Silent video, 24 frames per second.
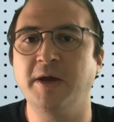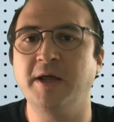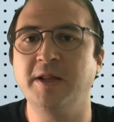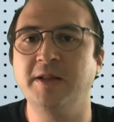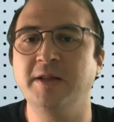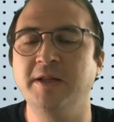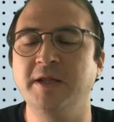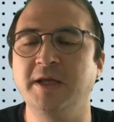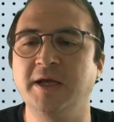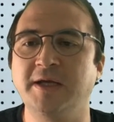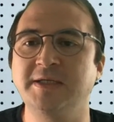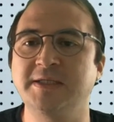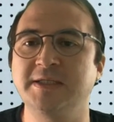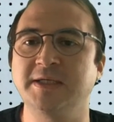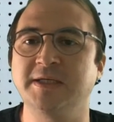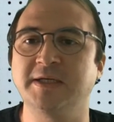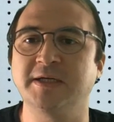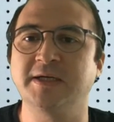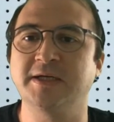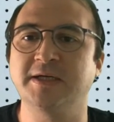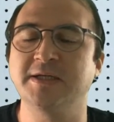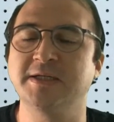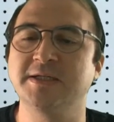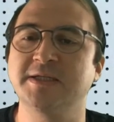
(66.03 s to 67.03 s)
And the
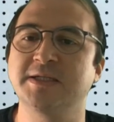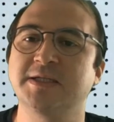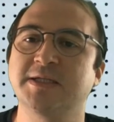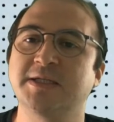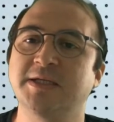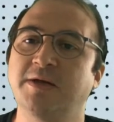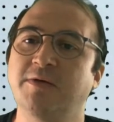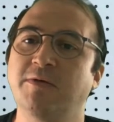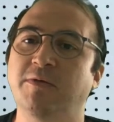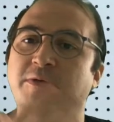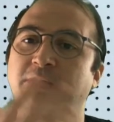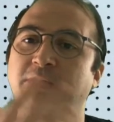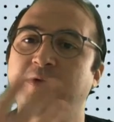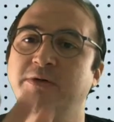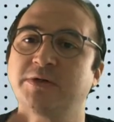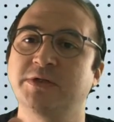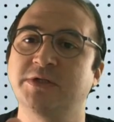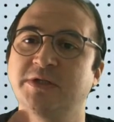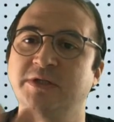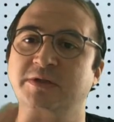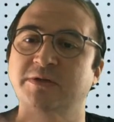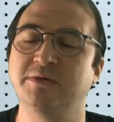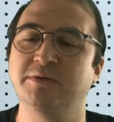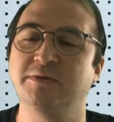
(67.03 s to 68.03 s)
idea is, in order
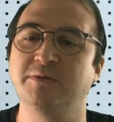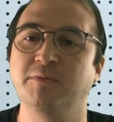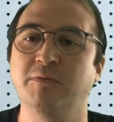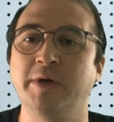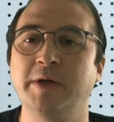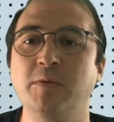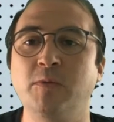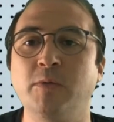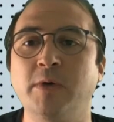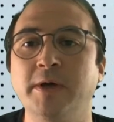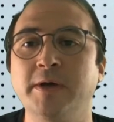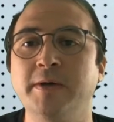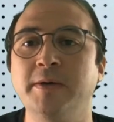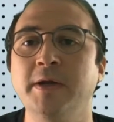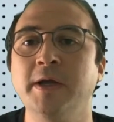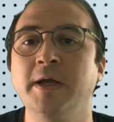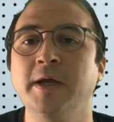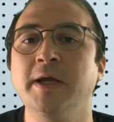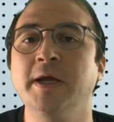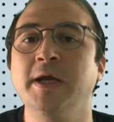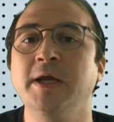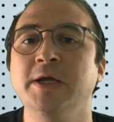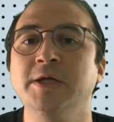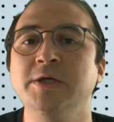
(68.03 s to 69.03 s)
to win one,
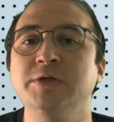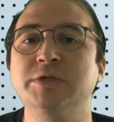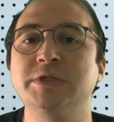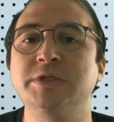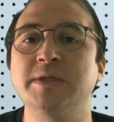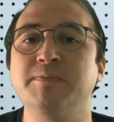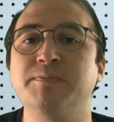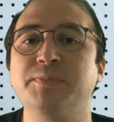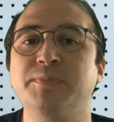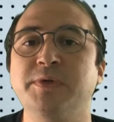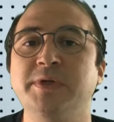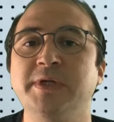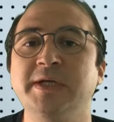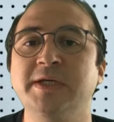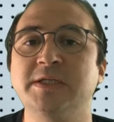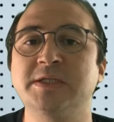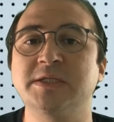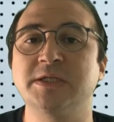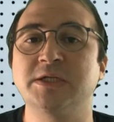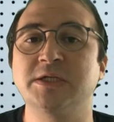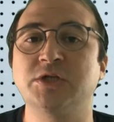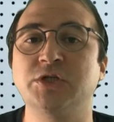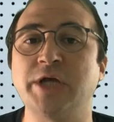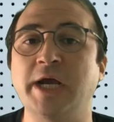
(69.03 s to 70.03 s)
you simply
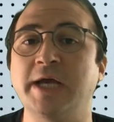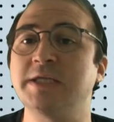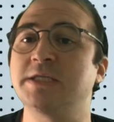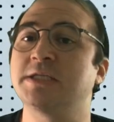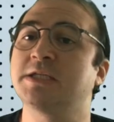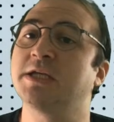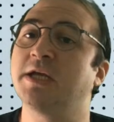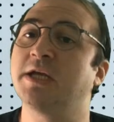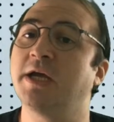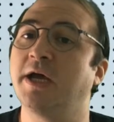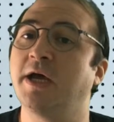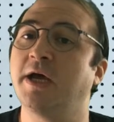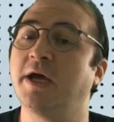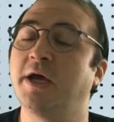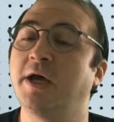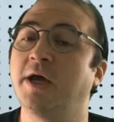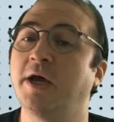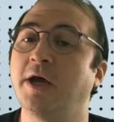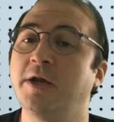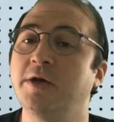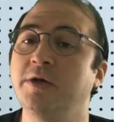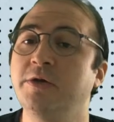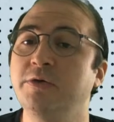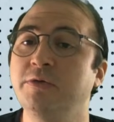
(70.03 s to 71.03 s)
suggest
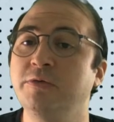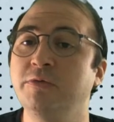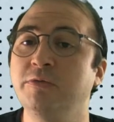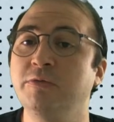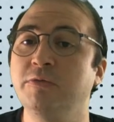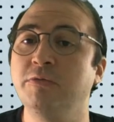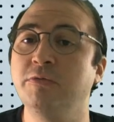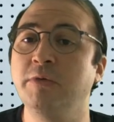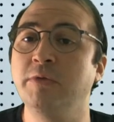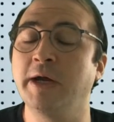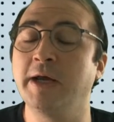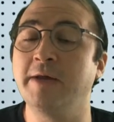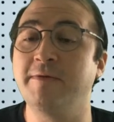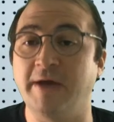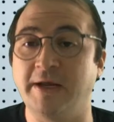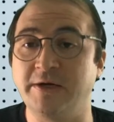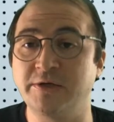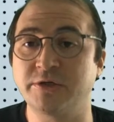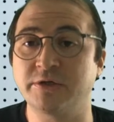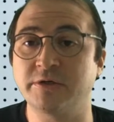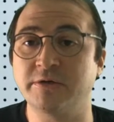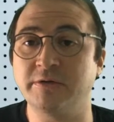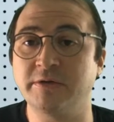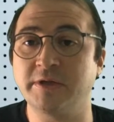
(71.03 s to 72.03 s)
uh, a new
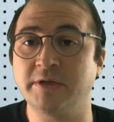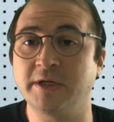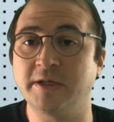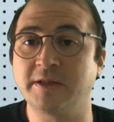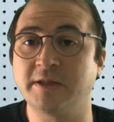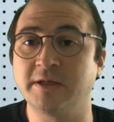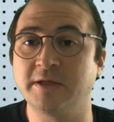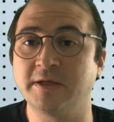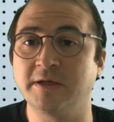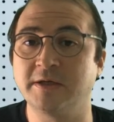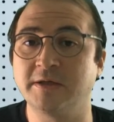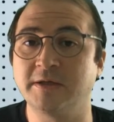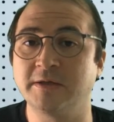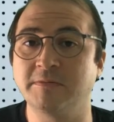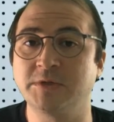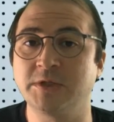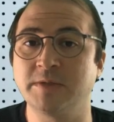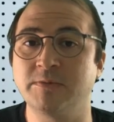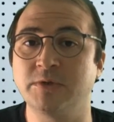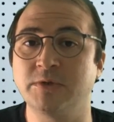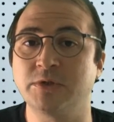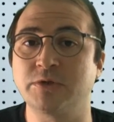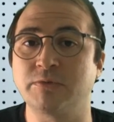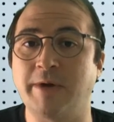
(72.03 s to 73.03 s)
adventure that the
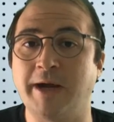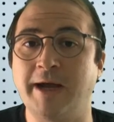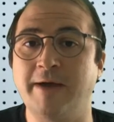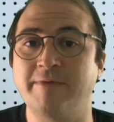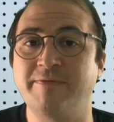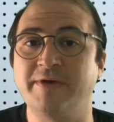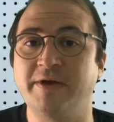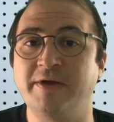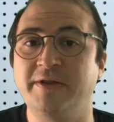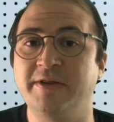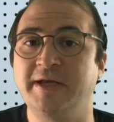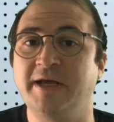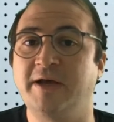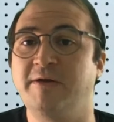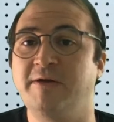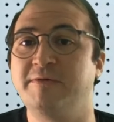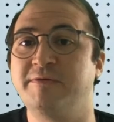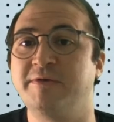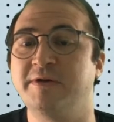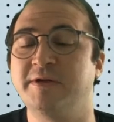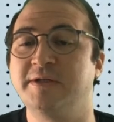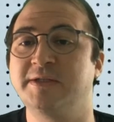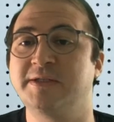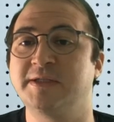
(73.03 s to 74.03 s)
Jim the Giraffe, Ella the
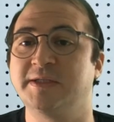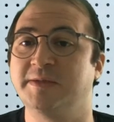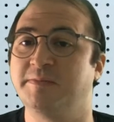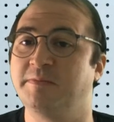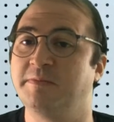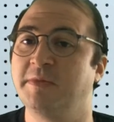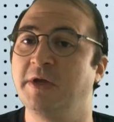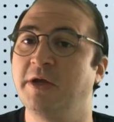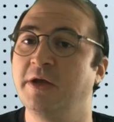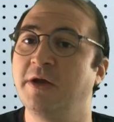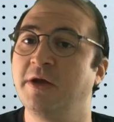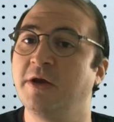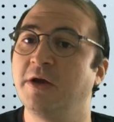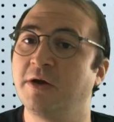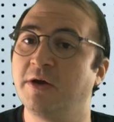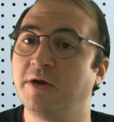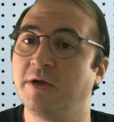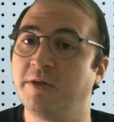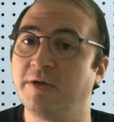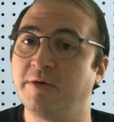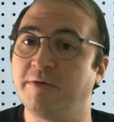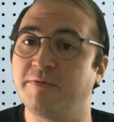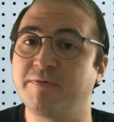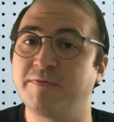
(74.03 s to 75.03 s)
elephant, and
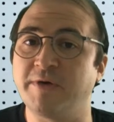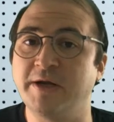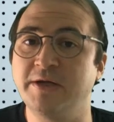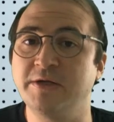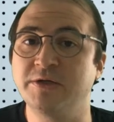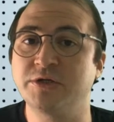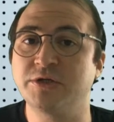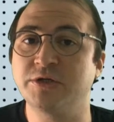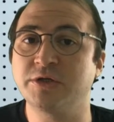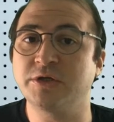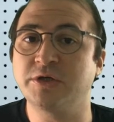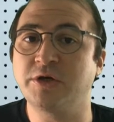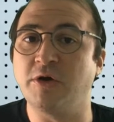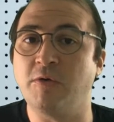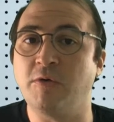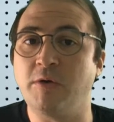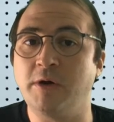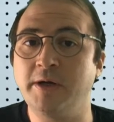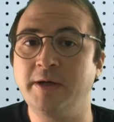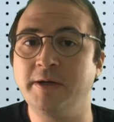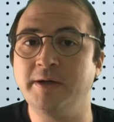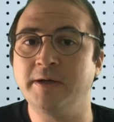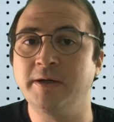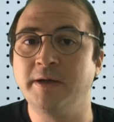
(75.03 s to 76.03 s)
their friends should go
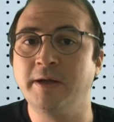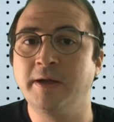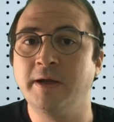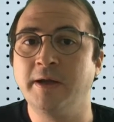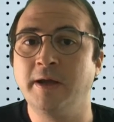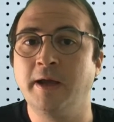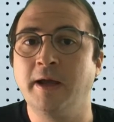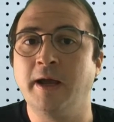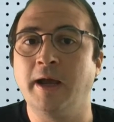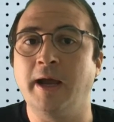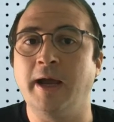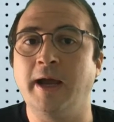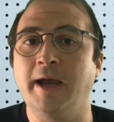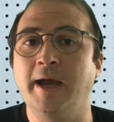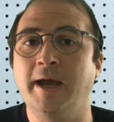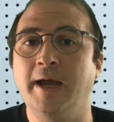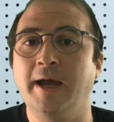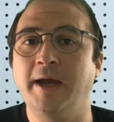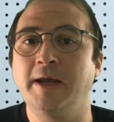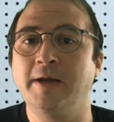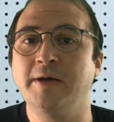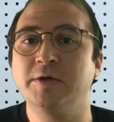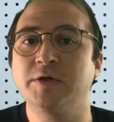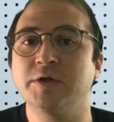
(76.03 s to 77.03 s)
on,
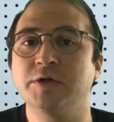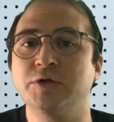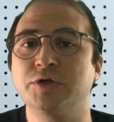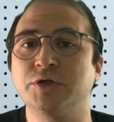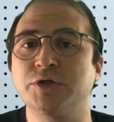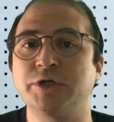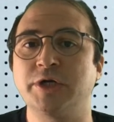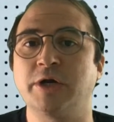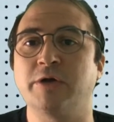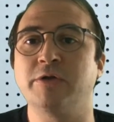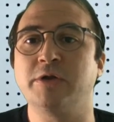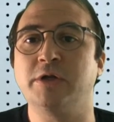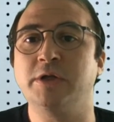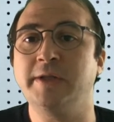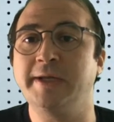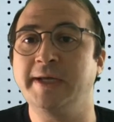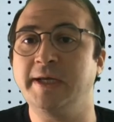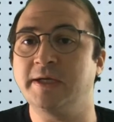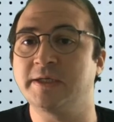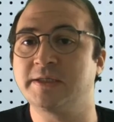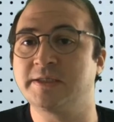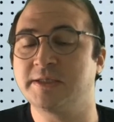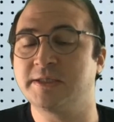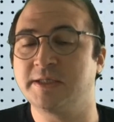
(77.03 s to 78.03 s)
and share the
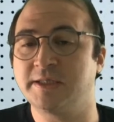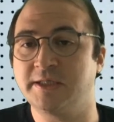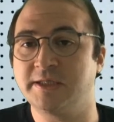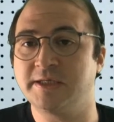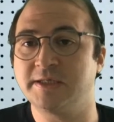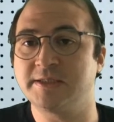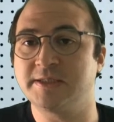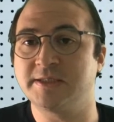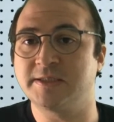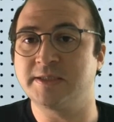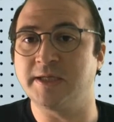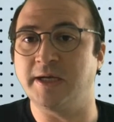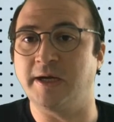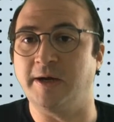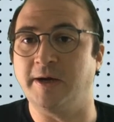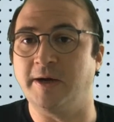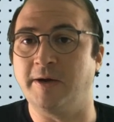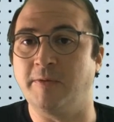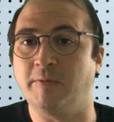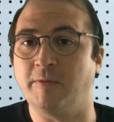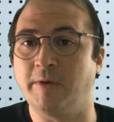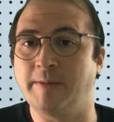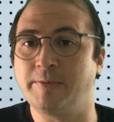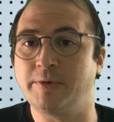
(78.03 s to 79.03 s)
link to this
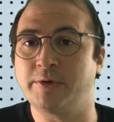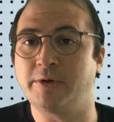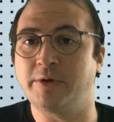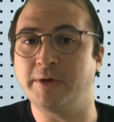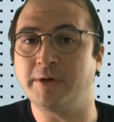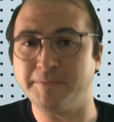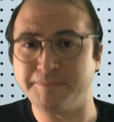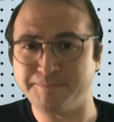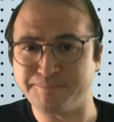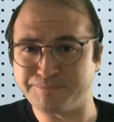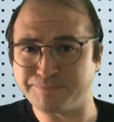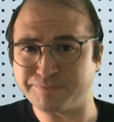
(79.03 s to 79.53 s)
uh, webinar,